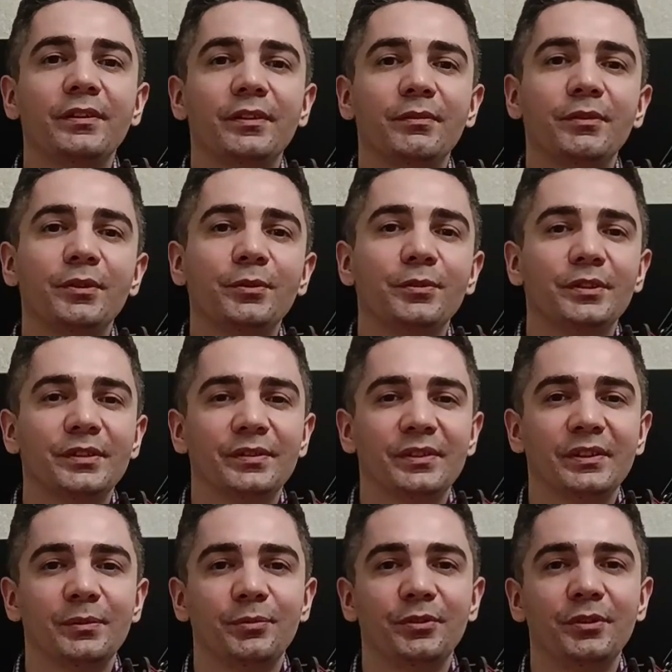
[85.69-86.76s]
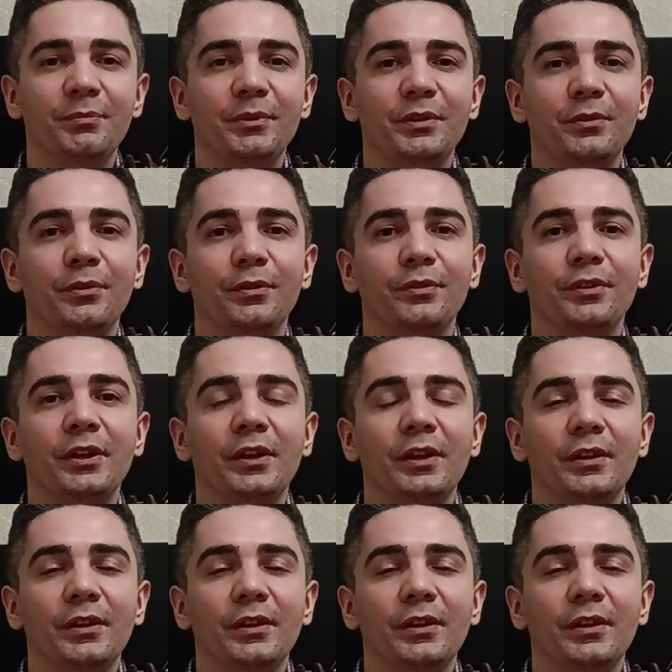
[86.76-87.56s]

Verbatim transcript: the video description because